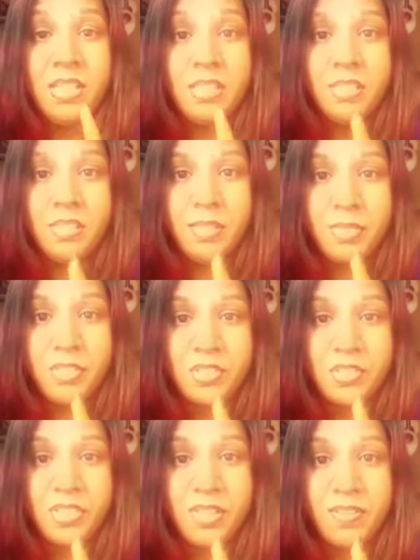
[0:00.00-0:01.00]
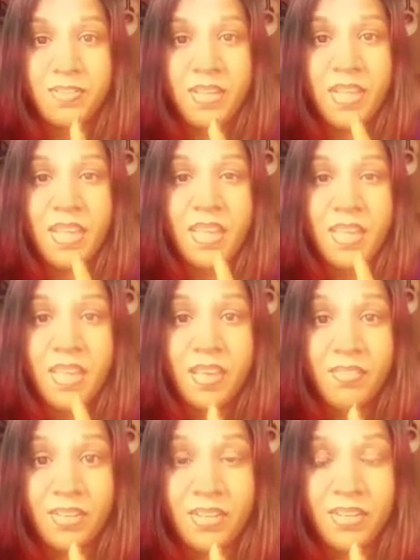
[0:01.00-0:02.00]
limit yourself,
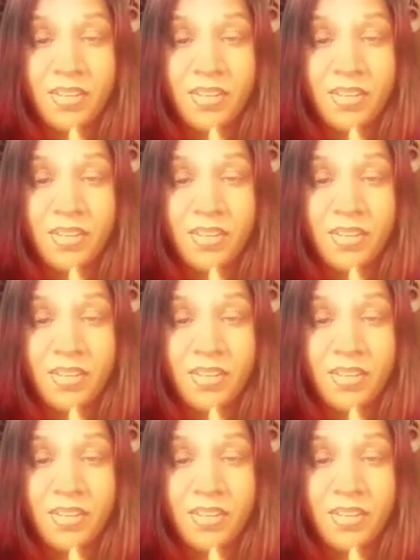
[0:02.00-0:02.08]
ever.